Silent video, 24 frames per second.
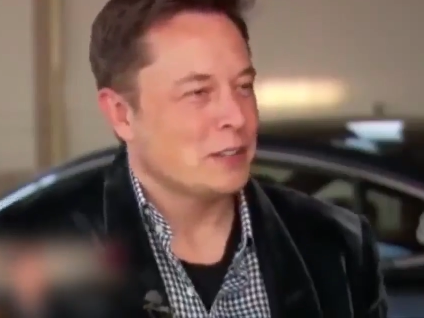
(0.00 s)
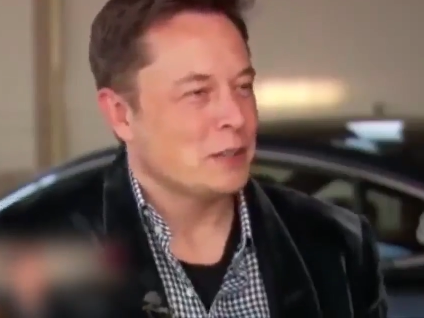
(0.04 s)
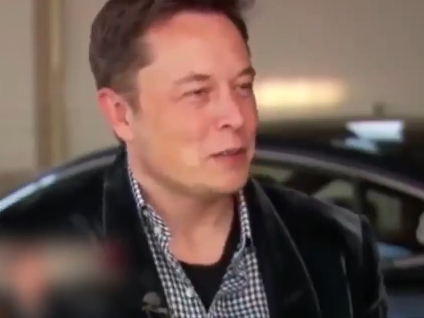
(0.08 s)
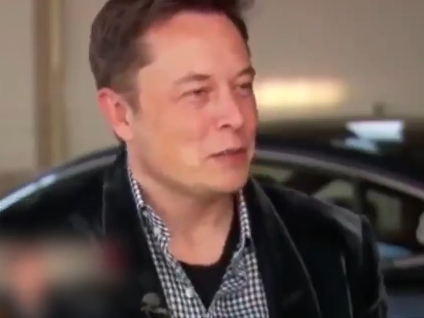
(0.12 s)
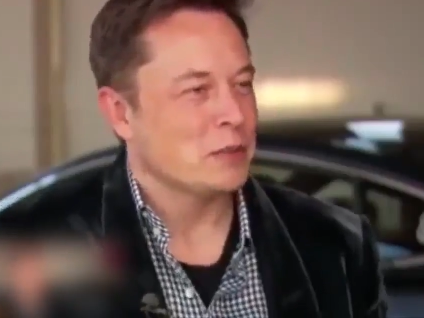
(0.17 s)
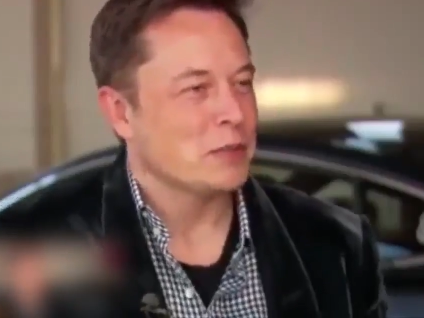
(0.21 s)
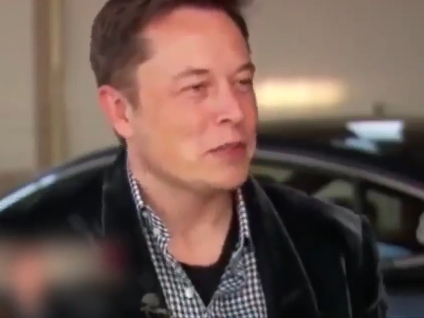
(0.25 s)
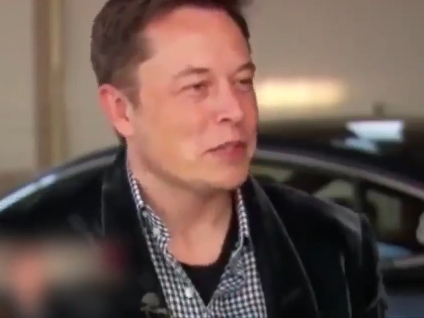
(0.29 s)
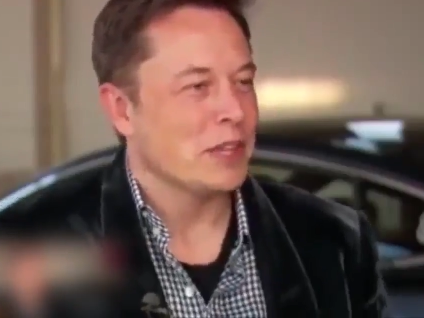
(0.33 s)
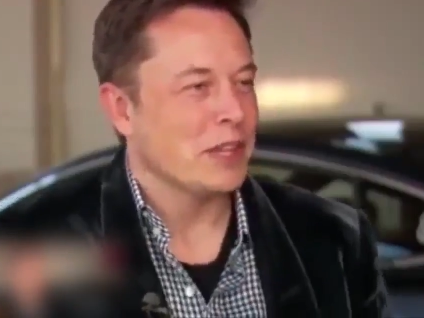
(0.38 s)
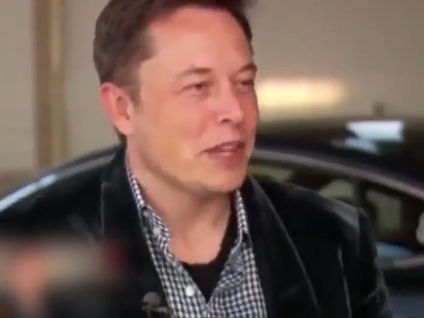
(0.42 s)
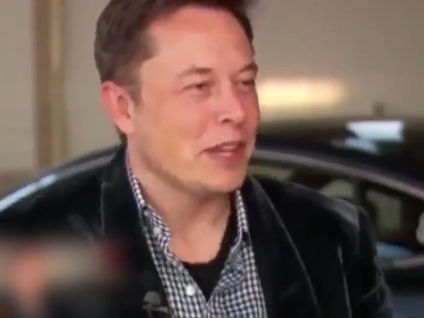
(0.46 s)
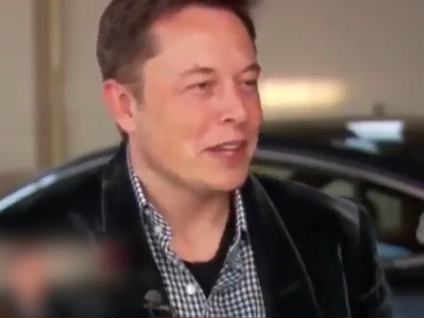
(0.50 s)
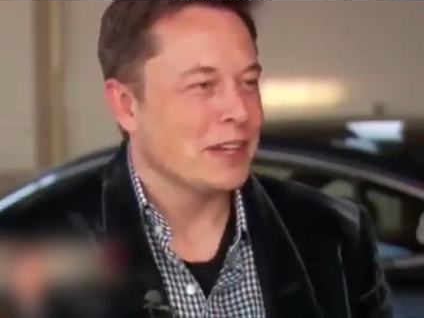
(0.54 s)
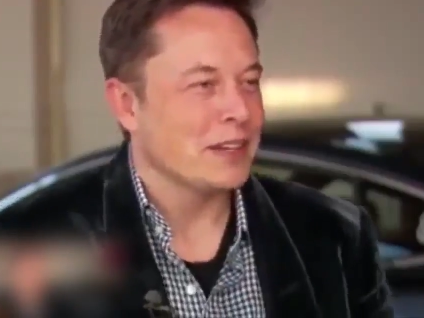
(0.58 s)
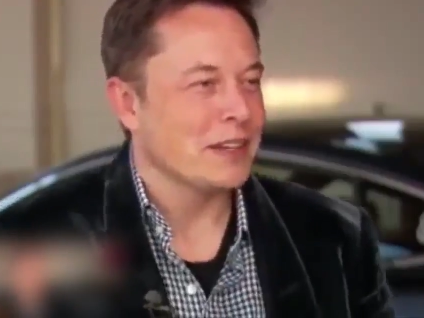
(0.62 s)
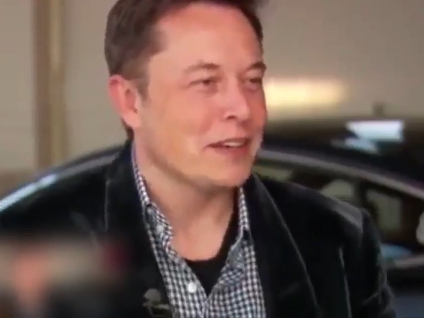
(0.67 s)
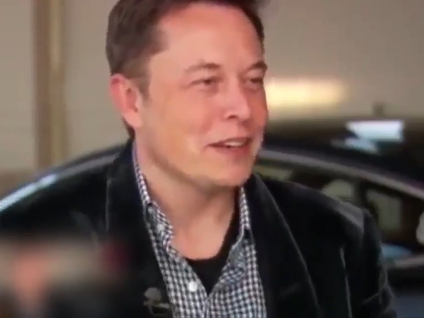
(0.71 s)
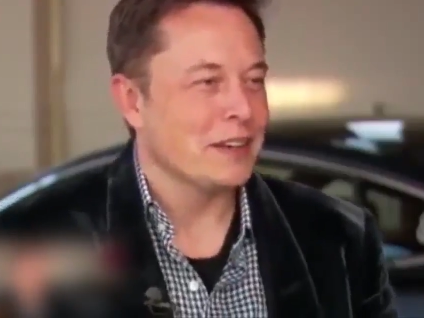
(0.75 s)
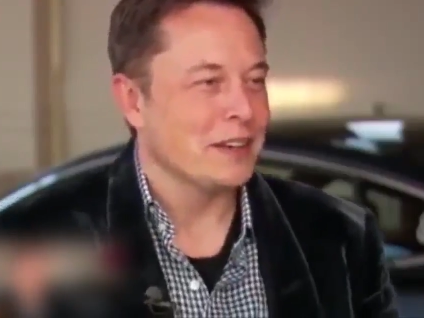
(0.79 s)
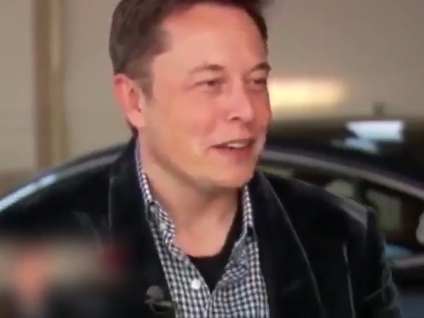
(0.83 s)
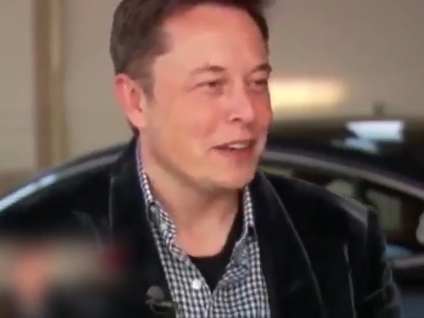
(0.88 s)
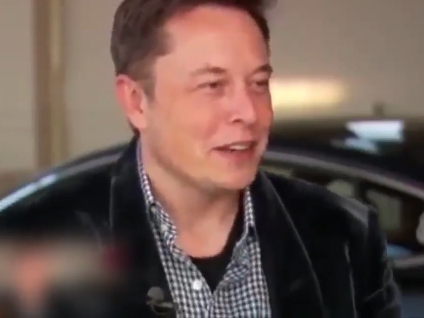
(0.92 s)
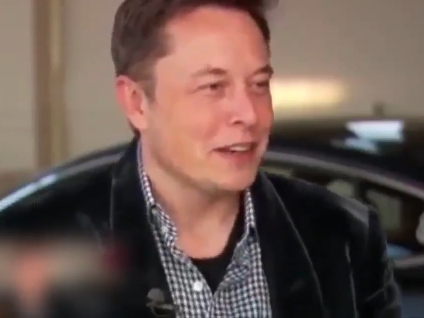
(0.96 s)
seems like
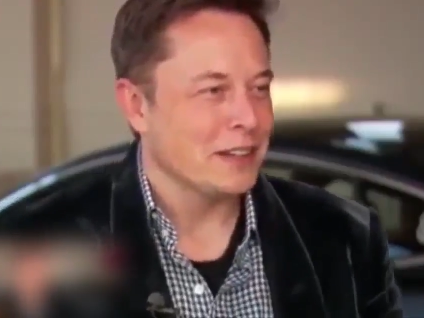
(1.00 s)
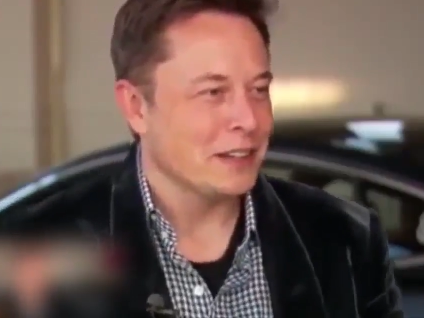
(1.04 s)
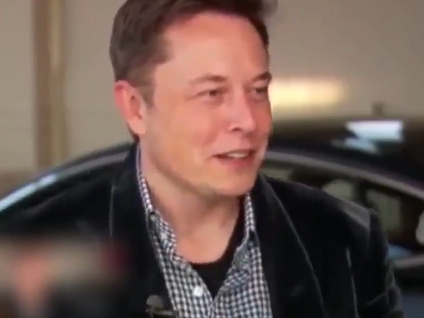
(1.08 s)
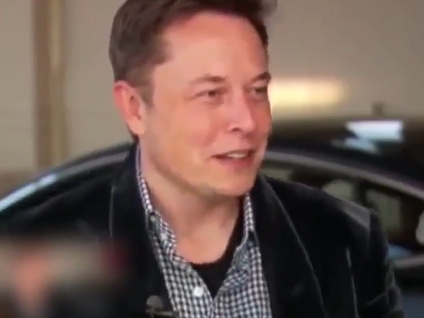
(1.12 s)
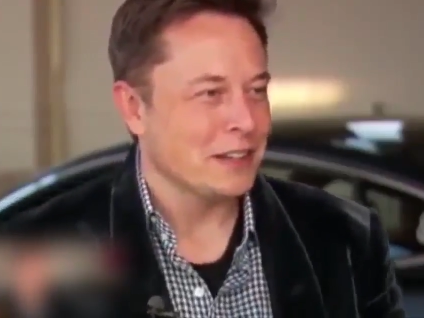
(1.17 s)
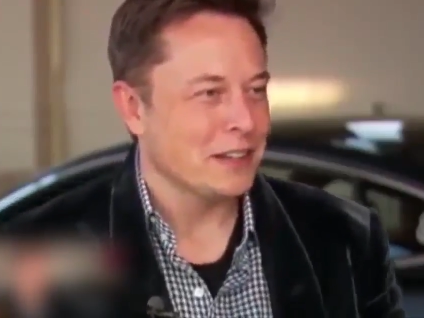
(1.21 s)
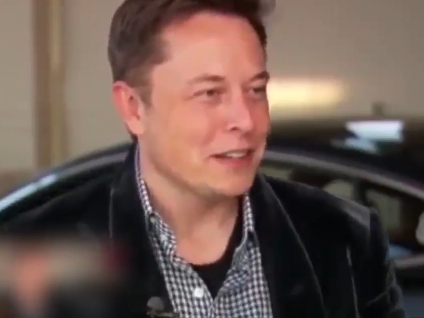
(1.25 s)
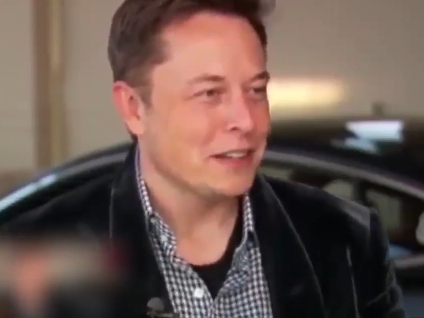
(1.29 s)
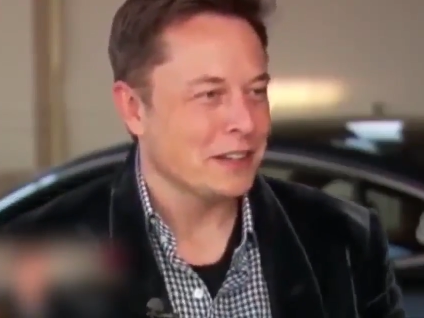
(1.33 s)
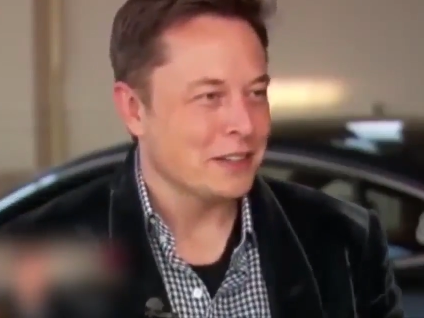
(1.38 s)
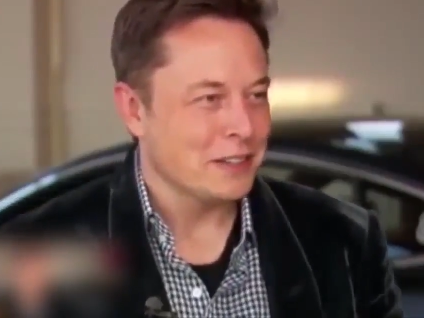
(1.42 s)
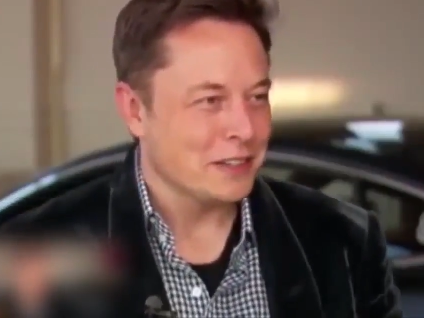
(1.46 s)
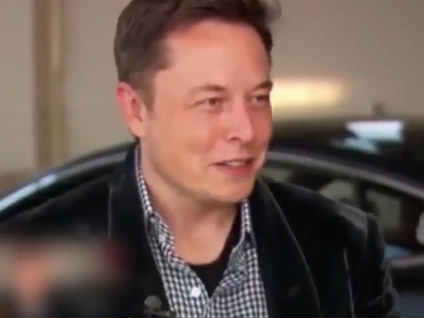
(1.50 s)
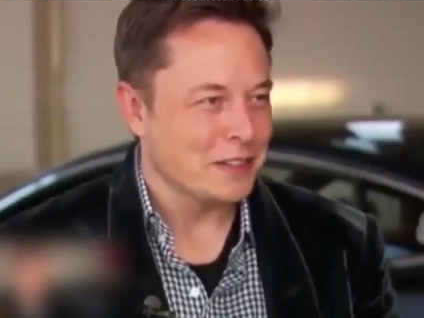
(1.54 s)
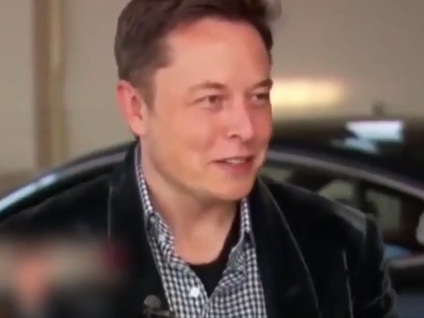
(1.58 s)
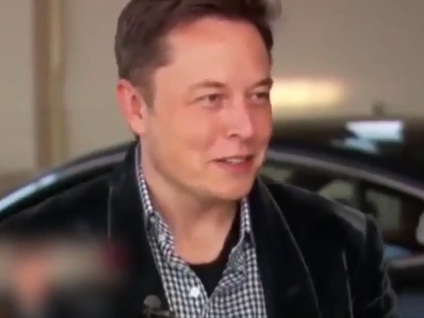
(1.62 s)
an unlikely